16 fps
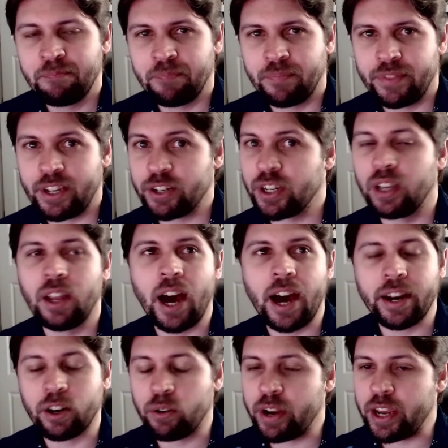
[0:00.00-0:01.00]
There's a
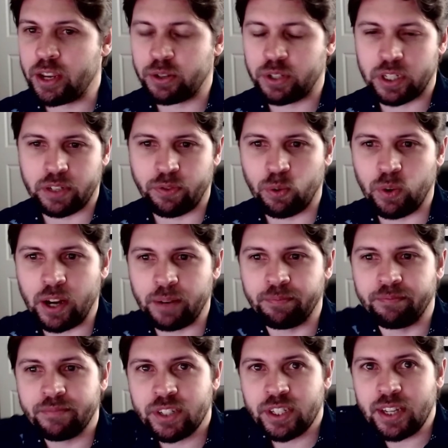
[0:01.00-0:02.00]
lot of great uses for one.
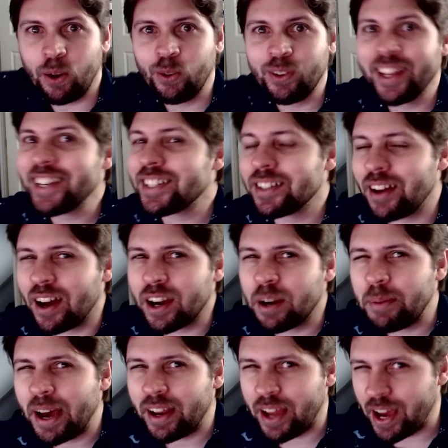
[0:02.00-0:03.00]
So let's talk
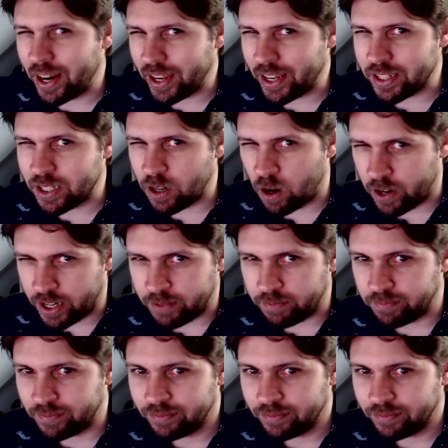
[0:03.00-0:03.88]
about how to get started.